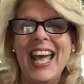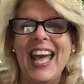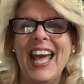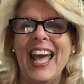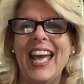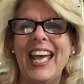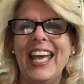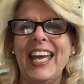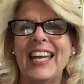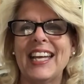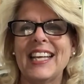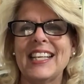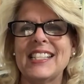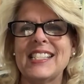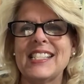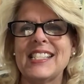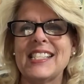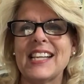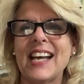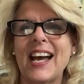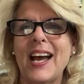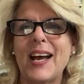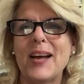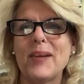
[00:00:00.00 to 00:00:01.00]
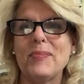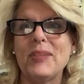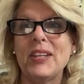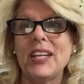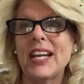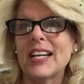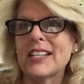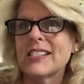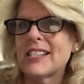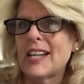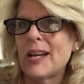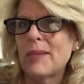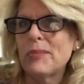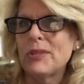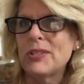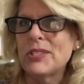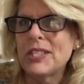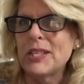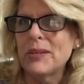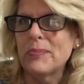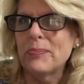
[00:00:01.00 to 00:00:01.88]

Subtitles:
And the next time you see a